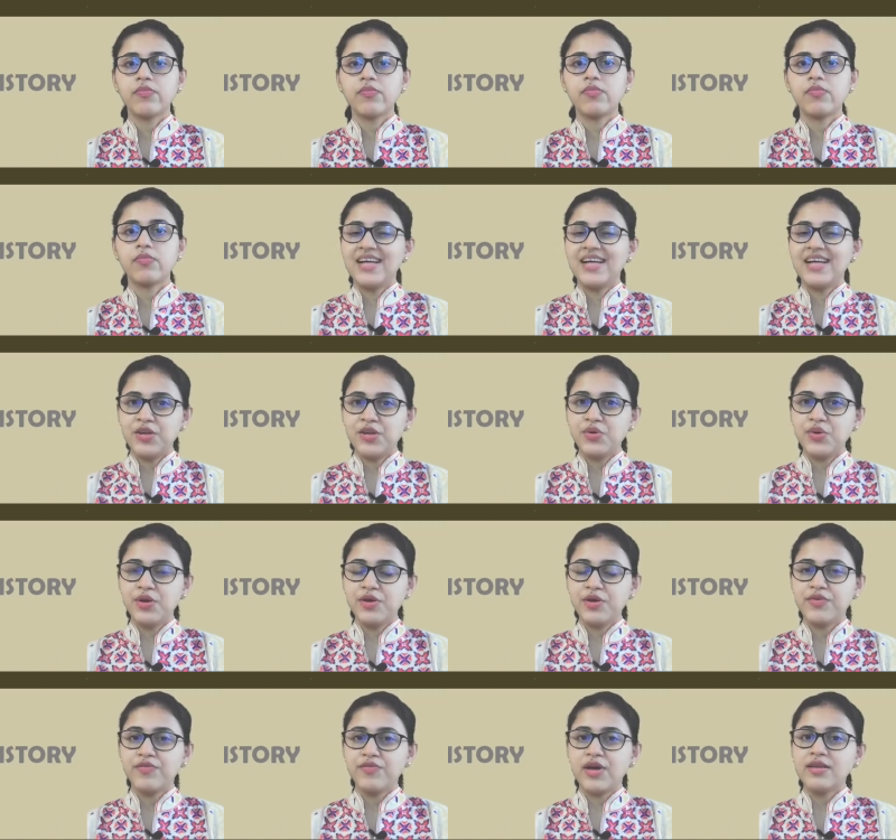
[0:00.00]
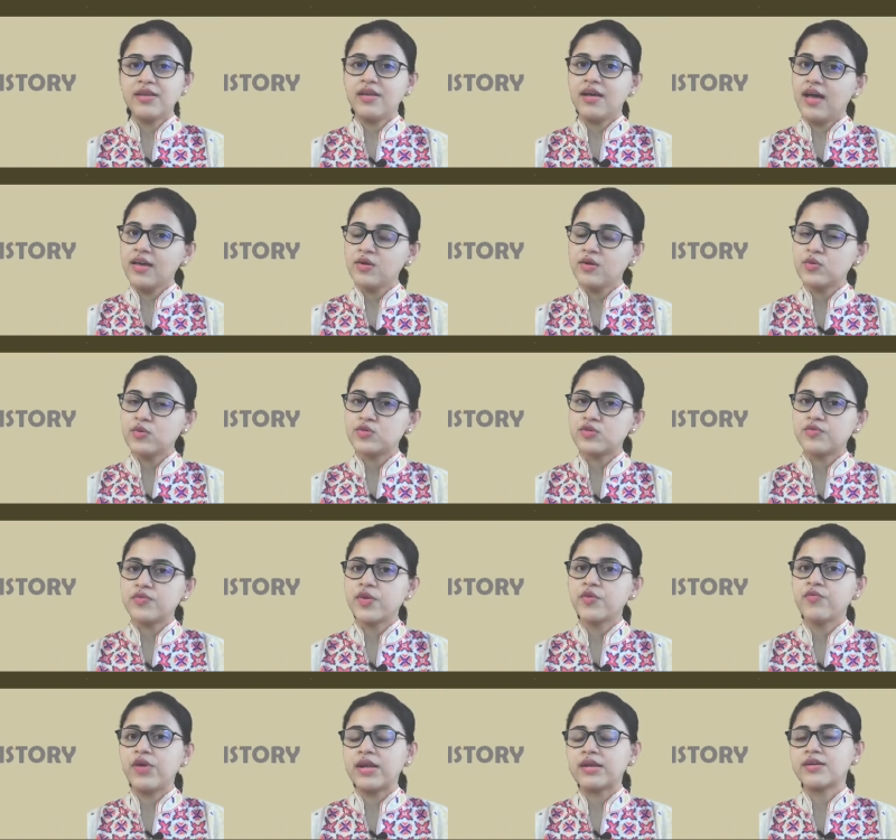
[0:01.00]
Hello everyone, I
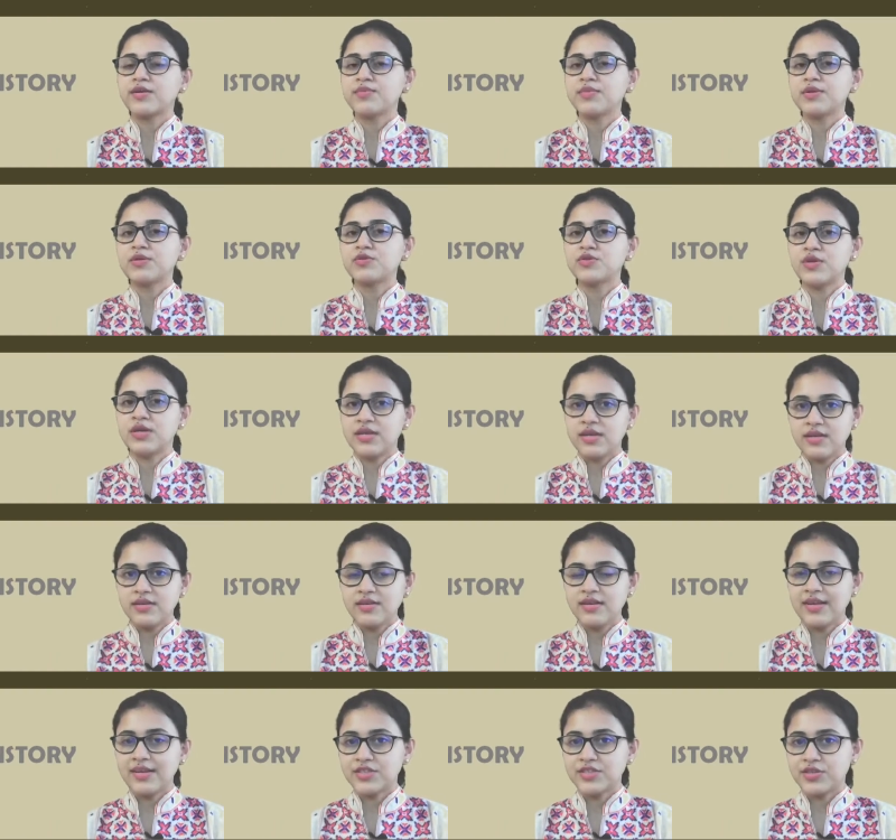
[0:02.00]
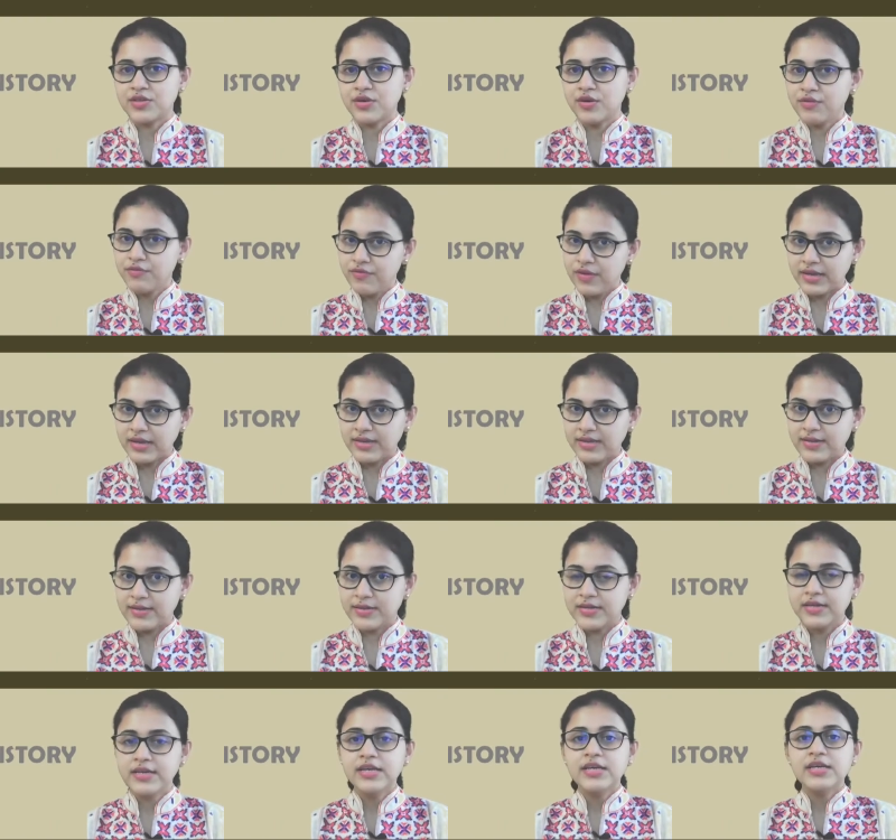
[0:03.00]
Kaustuvi welcome you to another lecture on
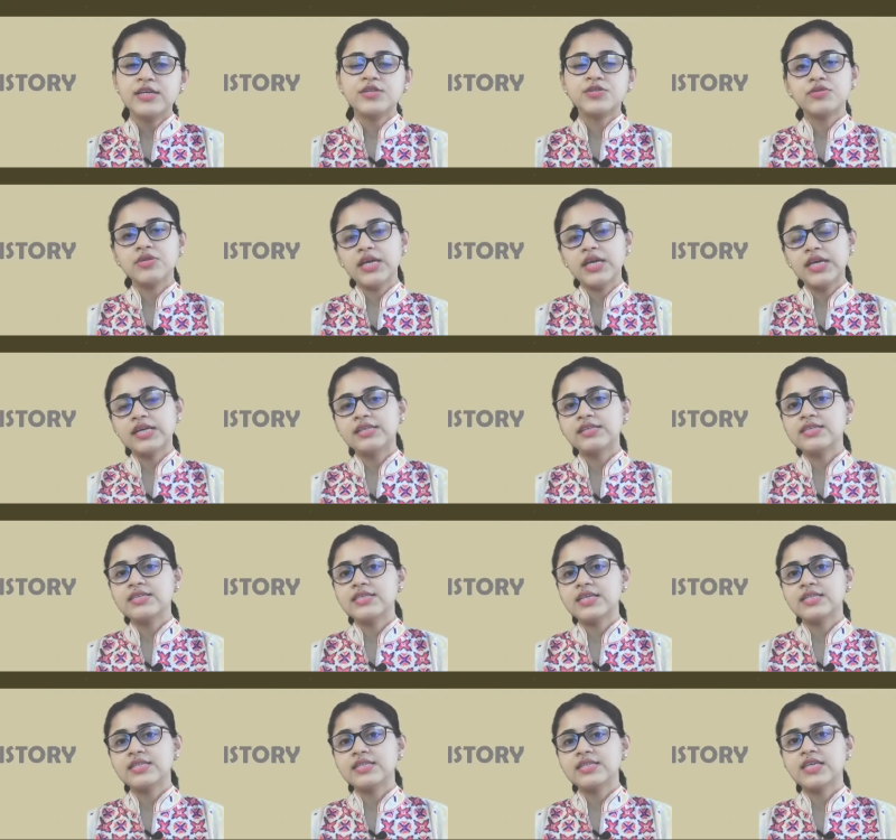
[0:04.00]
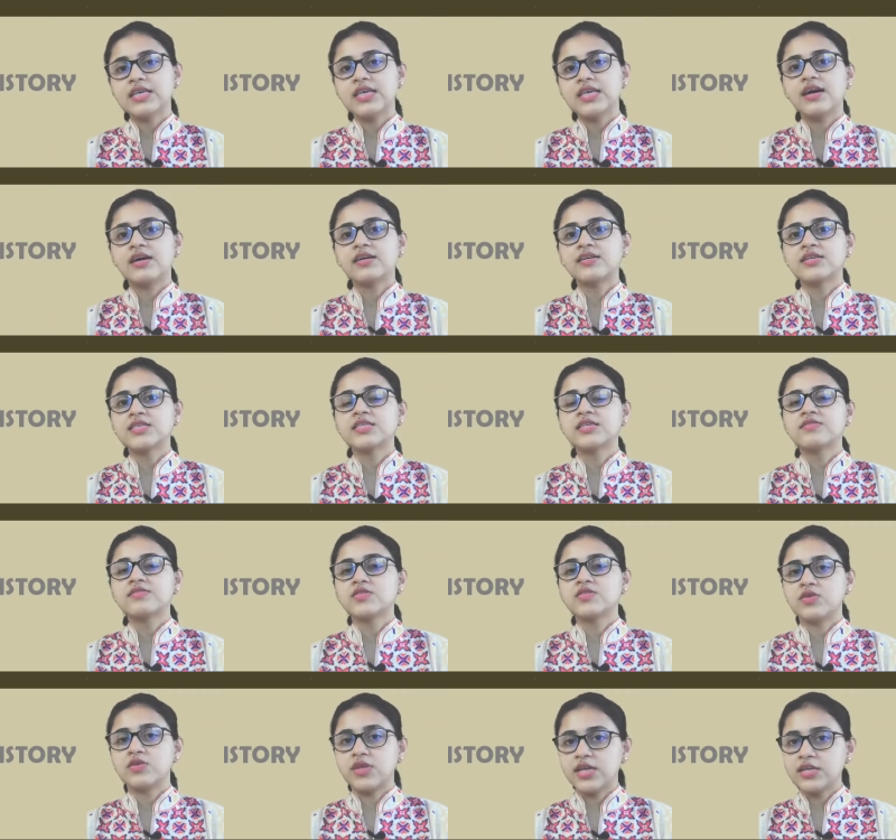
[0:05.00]
fineLEARN. Today in this NCERT
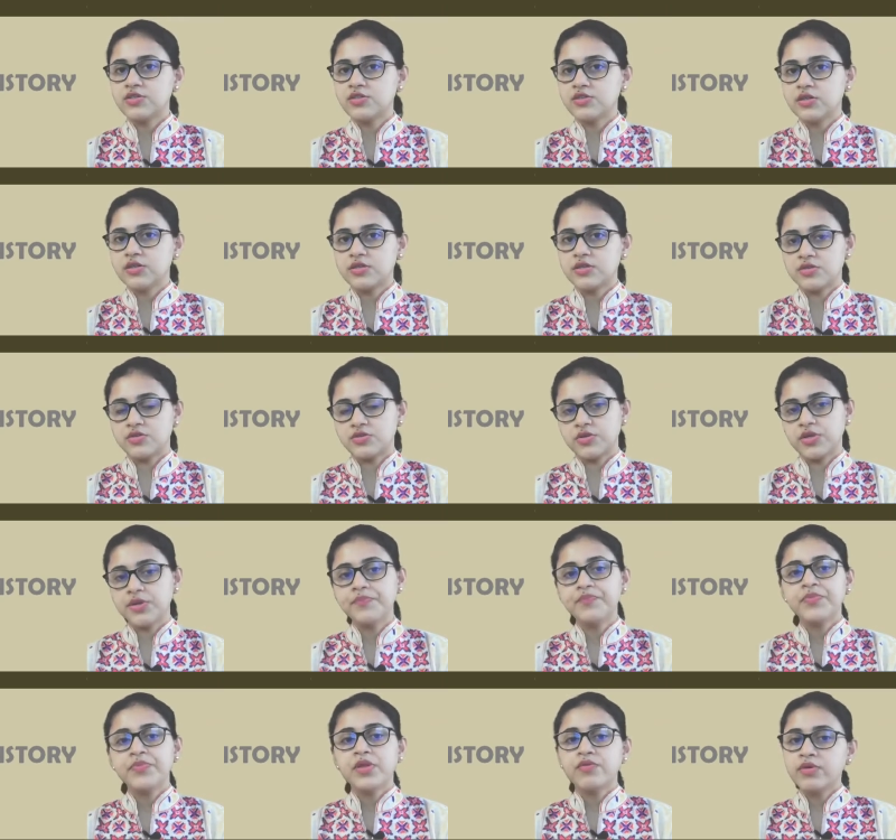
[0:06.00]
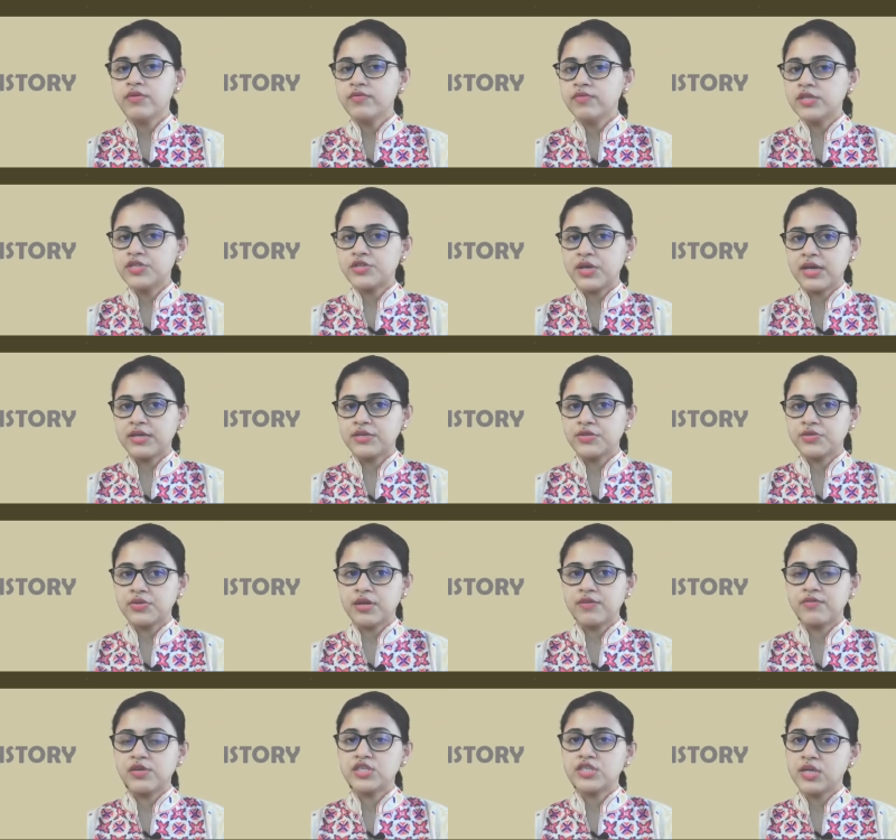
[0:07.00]
series on ancient history, we will try to
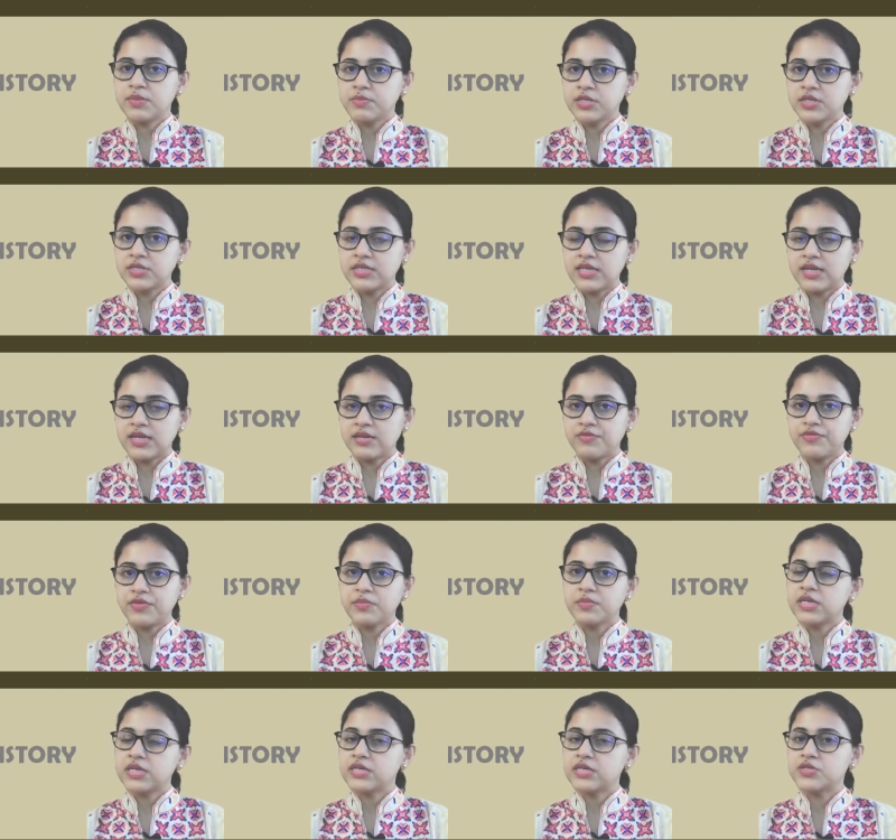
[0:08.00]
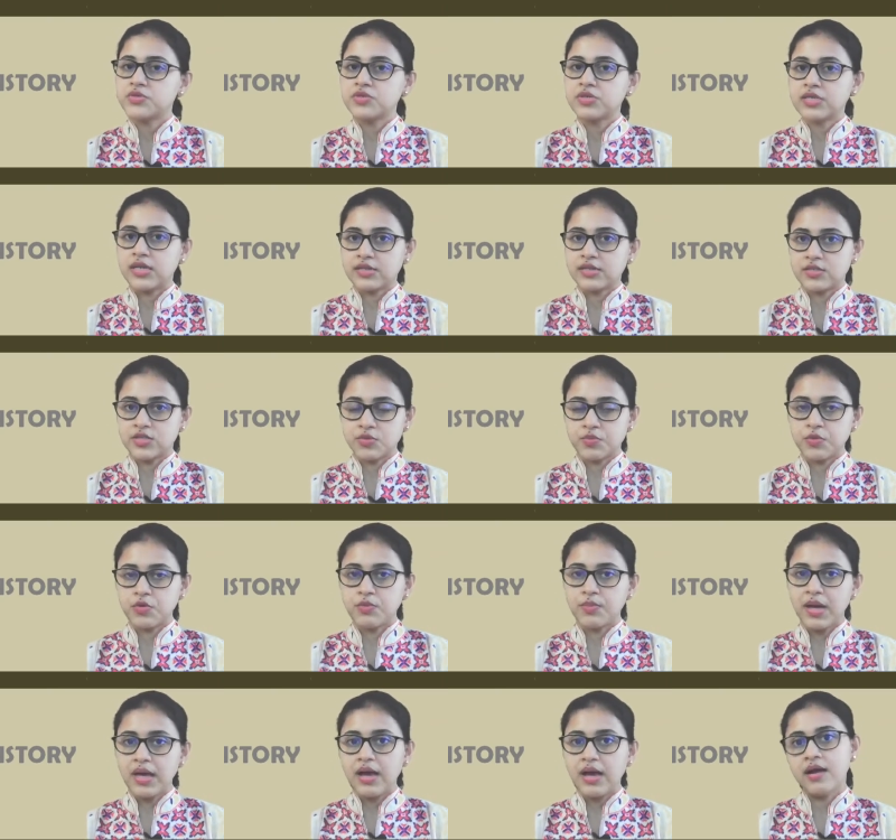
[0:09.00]
cover chapter 10 from the history
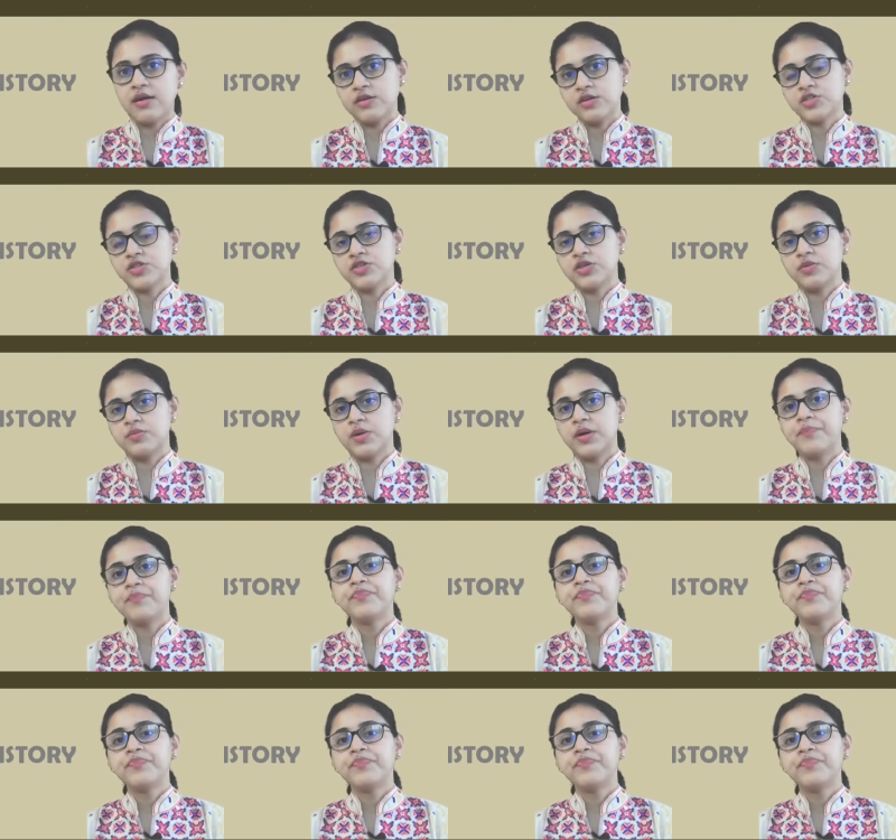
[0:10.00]
textbook by R.S. Sharma.